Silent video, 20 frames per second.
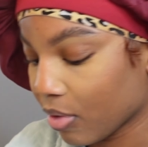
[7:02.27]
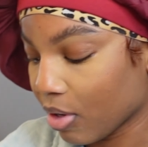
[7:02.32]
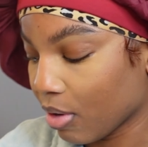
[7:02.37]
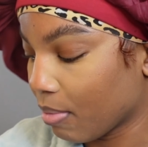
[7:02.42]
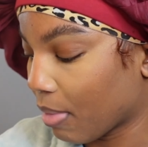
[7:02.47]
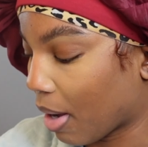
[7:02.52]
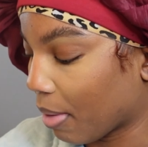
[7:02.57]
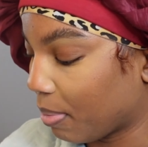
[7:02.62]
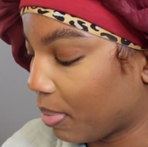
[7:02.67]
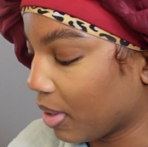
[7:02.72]

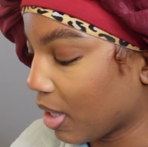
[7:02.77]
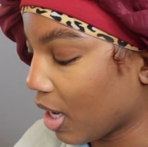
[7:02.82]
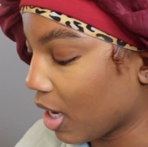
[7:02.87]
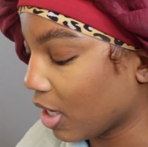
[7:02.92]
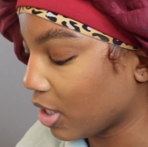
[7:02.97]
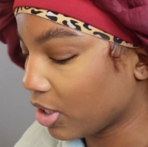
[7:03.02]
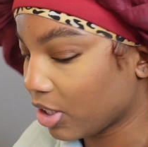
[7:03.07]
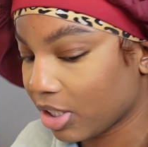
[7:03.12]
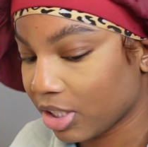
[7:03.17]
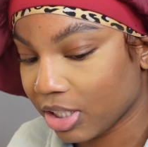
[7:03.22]
Our
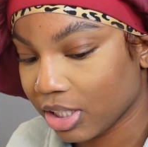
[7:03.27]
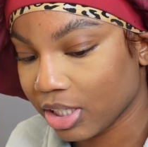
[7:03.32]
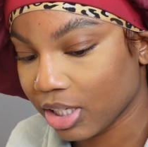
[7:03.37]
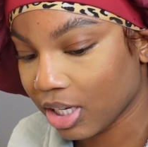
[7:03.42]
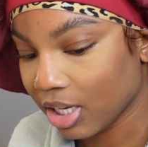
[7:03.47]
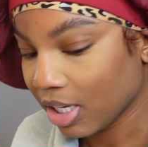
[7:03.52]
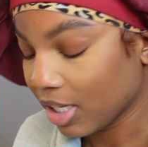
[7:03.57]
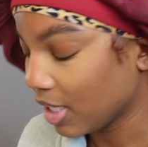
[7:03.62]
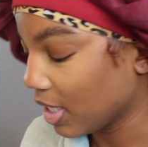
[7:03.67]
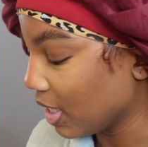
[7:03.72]
blush.
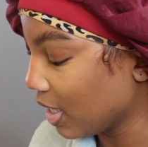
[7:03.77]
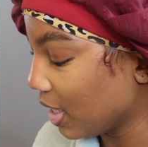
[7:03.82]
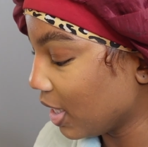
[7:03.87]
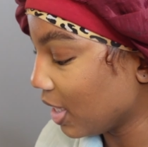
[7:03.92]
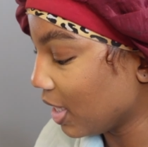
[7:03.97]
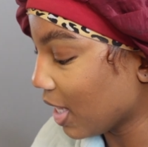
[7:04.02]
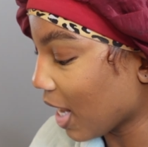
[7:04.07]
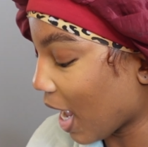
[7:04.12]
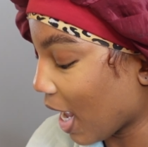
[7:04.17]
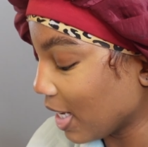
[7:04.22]

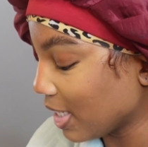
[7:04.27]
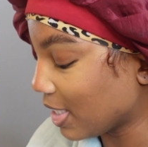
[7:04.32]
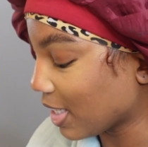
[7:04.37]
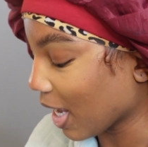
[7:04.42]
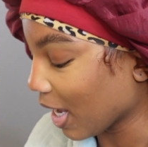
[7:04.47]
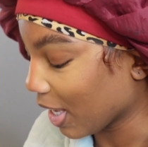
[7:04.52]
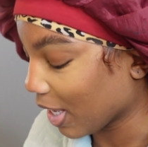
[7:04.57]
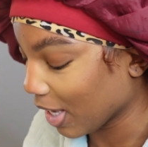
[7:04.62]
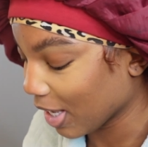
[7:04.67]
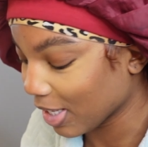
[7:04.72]
9
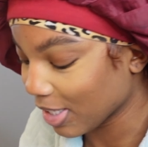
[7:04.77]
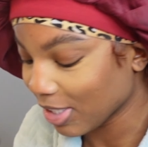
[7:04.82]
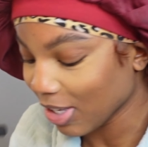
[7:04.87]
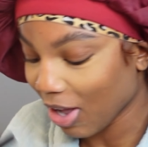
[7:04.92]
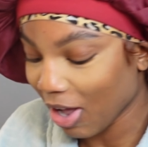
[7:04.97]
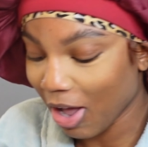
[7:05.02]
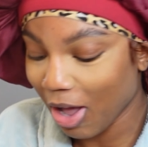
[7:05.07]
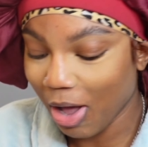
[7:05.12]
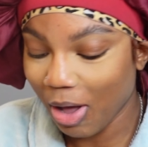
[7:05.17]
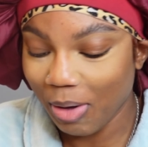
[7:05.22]
seconds.
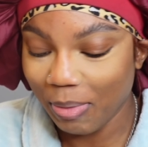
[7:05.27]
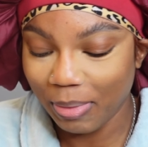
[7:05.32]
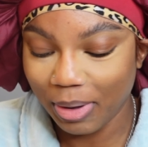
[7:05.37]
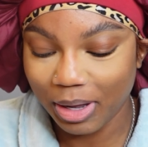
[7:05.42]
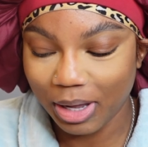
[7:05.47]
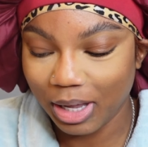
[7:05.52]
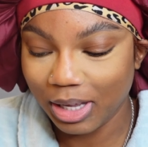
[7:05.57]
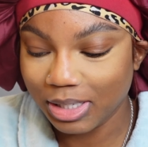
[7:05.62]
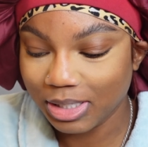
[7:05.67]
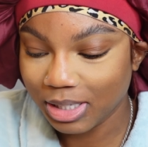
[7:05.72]
Oh my
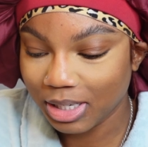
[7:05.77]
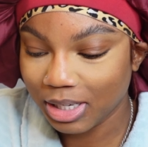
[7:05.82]
god.